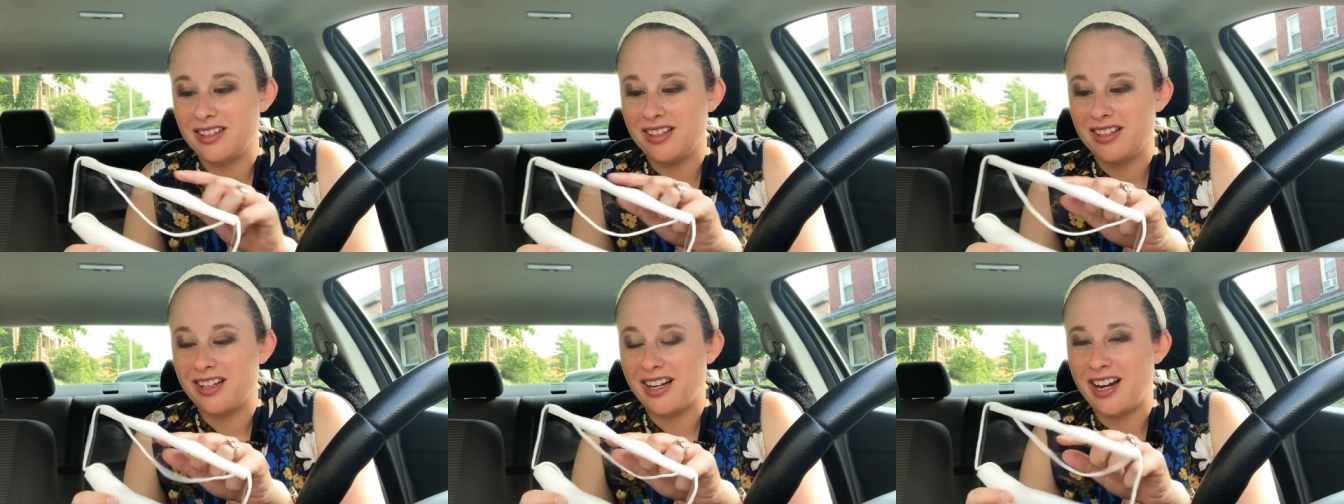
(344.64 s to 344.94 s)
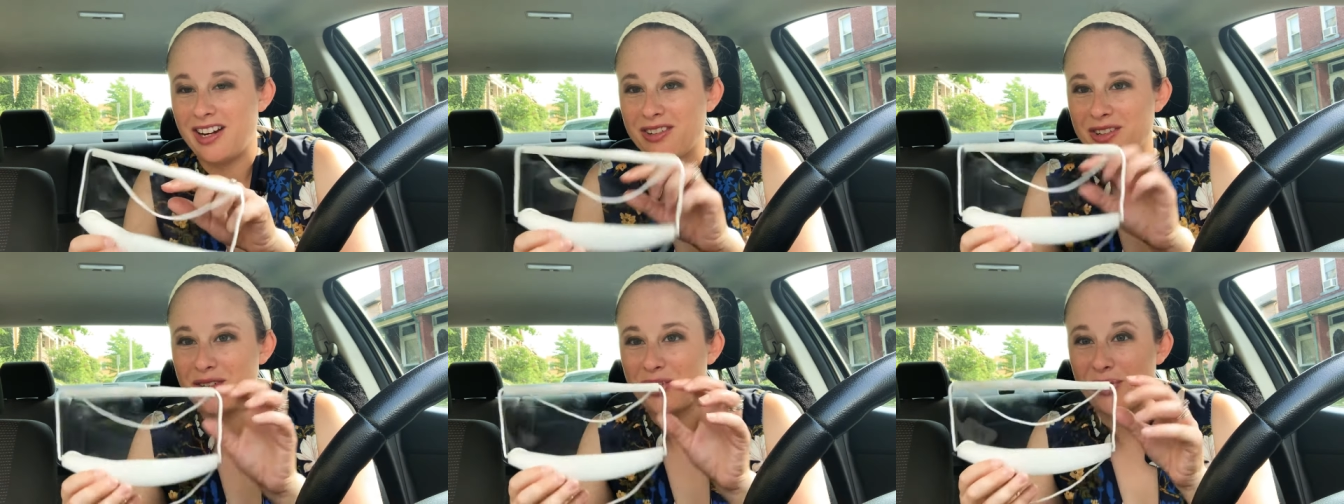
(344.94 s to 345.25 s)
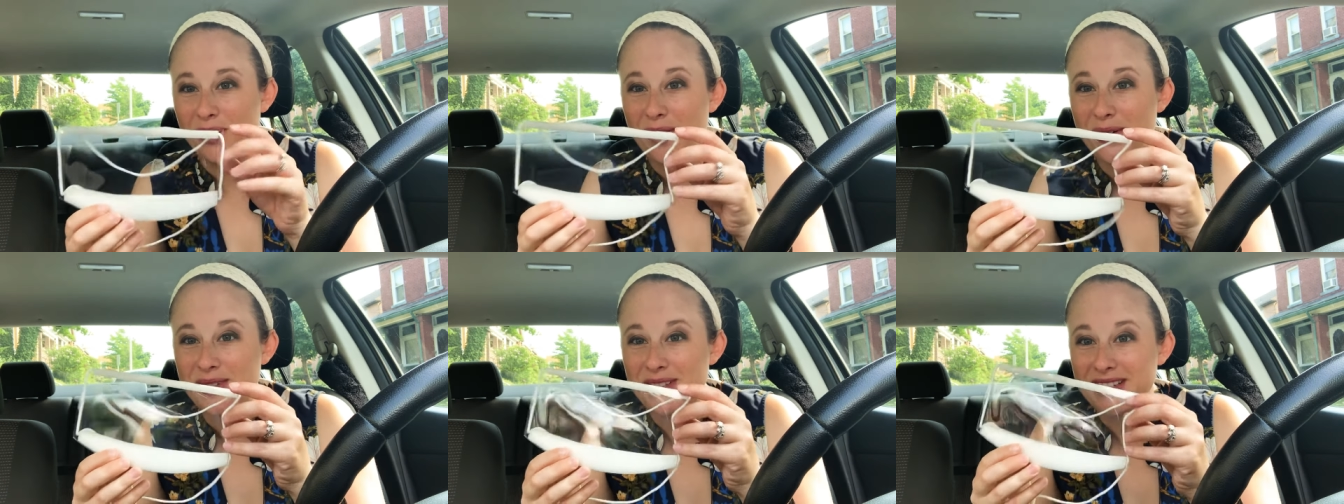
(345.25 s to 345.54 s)
kind of
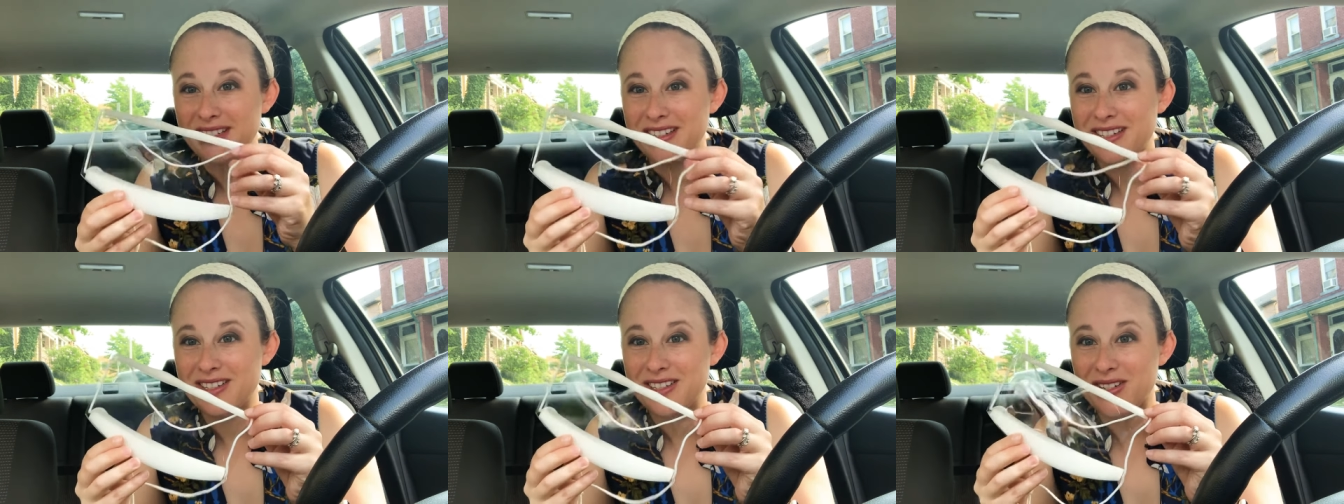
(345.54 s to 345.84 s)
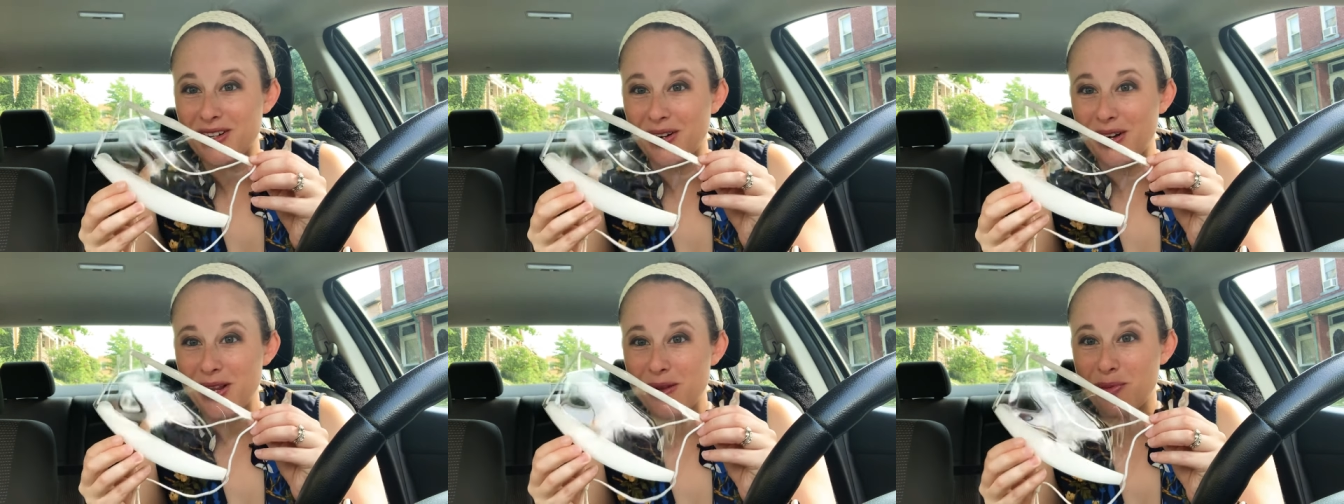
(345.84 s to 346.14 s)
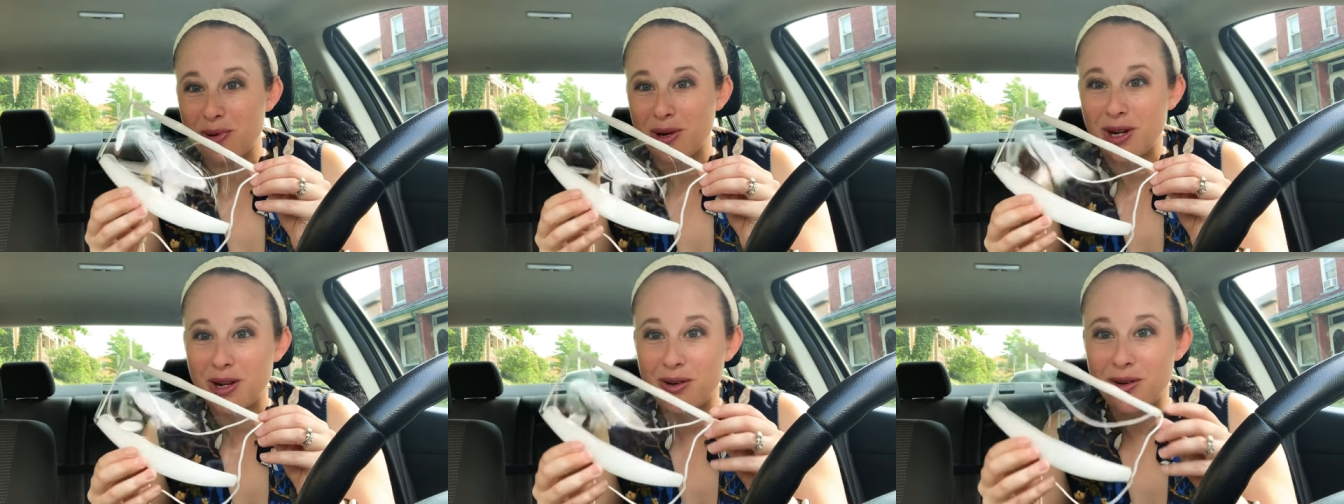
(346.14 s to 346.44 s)
gross and dirty
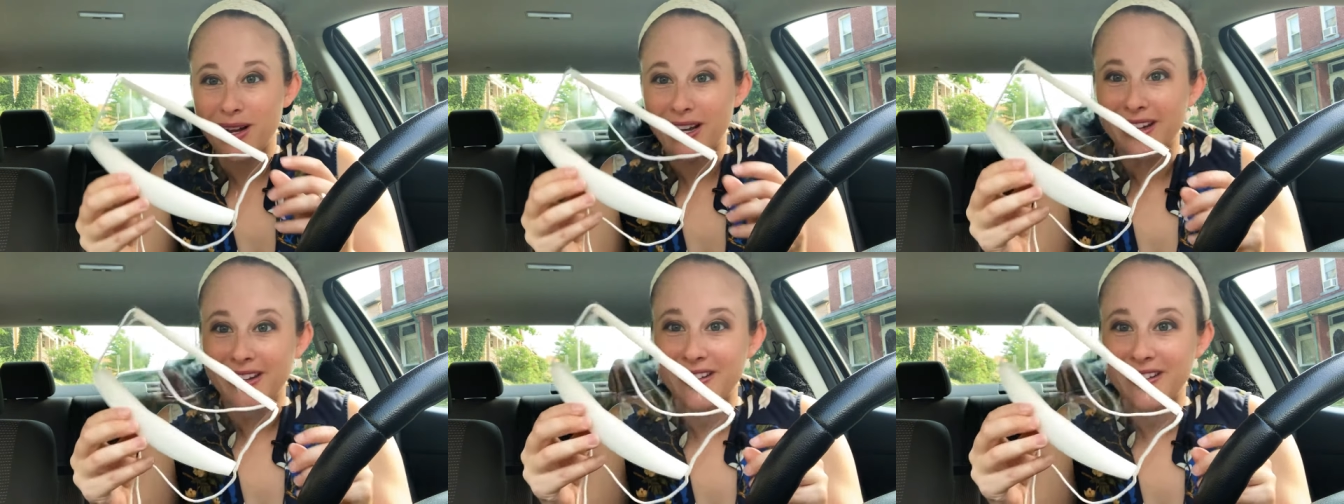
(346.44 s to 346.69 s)
pretty quick.